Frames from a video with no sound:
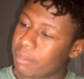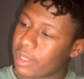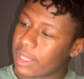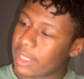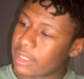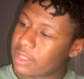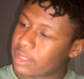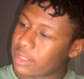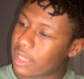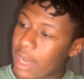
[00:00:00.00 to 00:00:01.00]
But
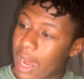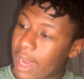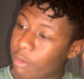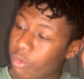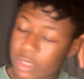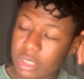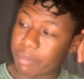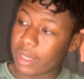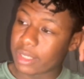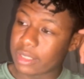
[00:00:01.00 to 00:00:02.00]
I want the
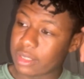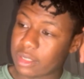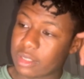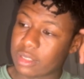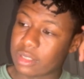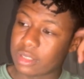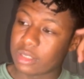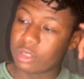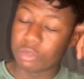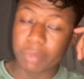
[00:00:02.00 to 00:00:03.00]
Pelicans
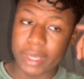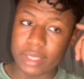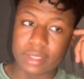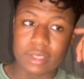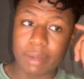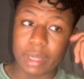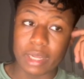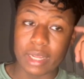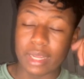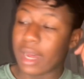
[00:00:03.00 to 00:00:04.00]
to make it. I'm not
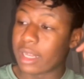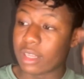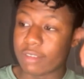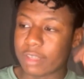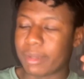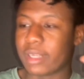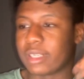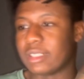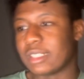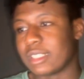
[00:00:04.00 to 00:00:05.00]
gonna lie. I love the
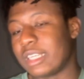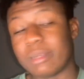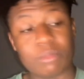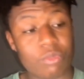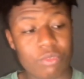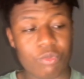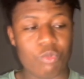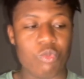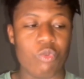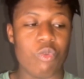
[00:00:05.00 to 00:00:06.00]
Pelicans as a team
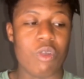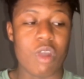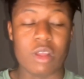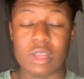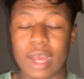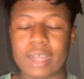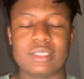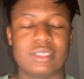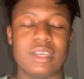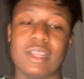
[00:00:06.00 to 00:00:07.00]
a
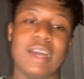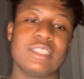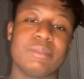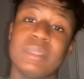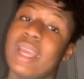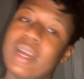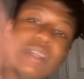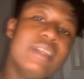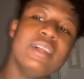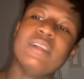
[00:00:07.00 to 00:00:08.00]
lot. But yeah,
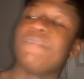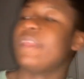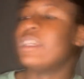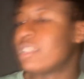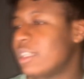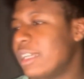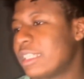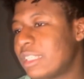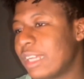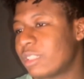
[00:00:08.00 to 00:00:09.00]
that's
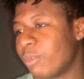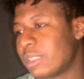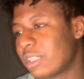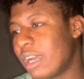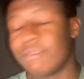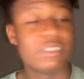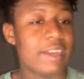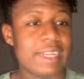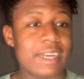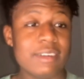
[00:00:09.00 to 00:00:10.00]
the Western Conference
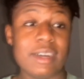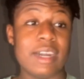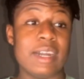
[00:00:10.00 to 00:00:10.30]
right now.